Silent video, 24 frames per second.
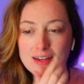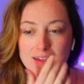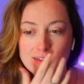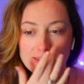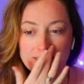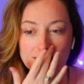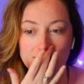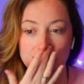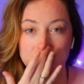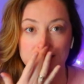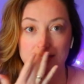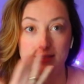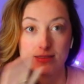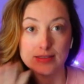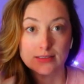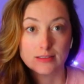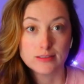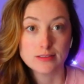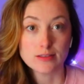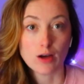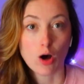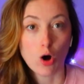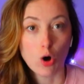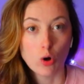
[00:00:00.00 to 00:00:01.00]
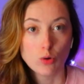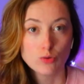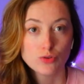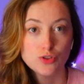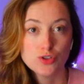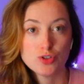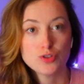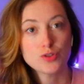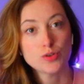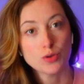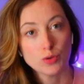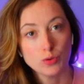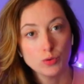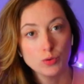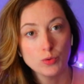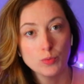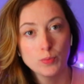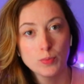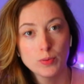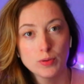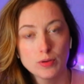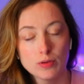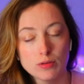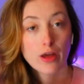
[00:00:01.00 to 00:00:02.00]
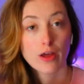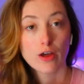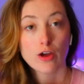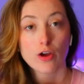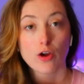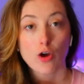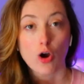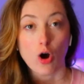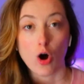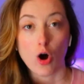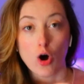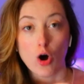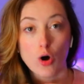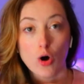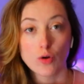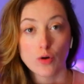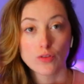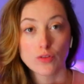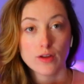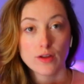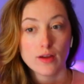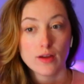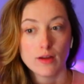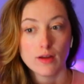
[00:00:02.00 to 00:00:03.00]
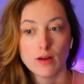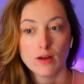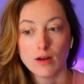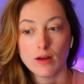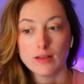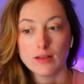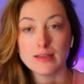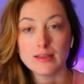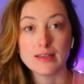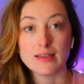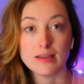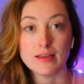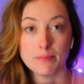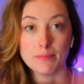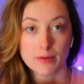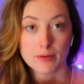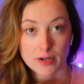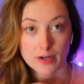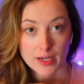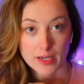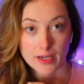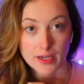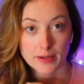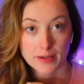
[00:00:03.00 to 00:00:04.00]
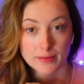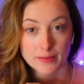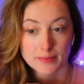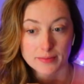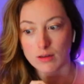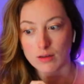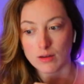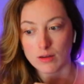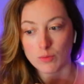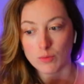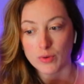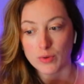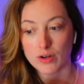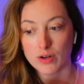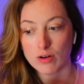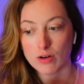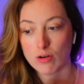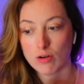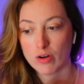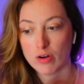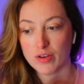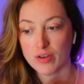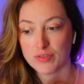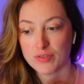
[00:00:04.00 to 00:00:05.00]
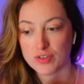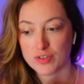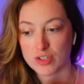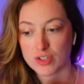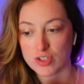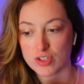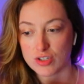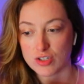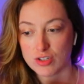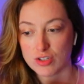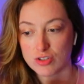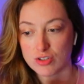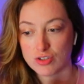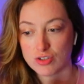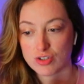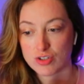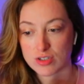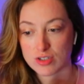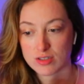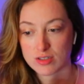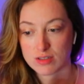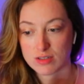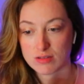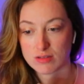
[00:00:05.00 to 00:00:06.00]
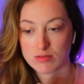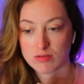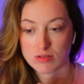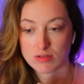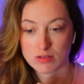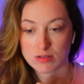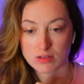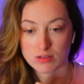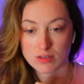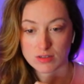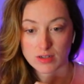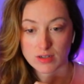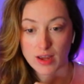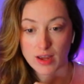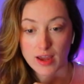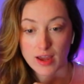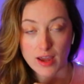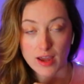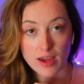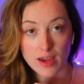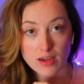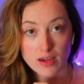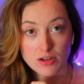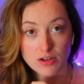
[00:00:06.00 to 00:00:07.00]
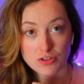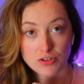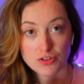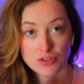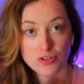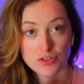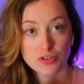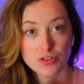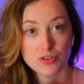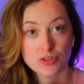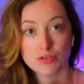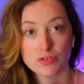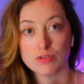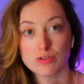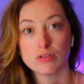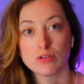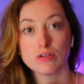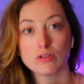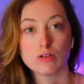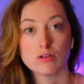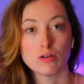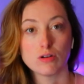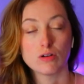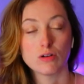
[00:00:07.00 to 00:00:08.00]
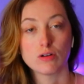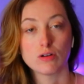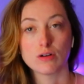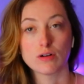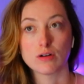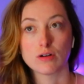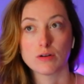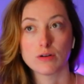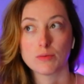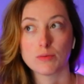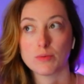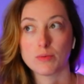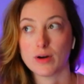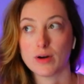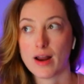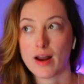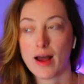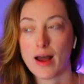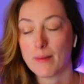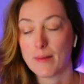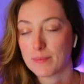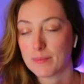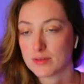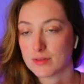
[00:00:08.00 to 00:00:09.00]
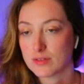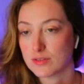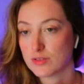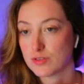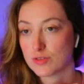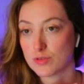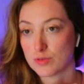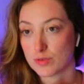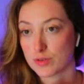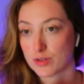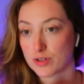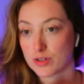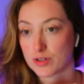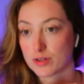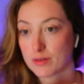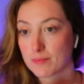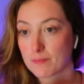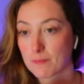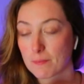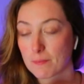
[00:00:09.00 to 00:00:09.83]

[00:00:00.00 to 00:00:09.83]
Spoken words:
this old soup called Liberty. We don't know if she just doesn't age or what happens to her,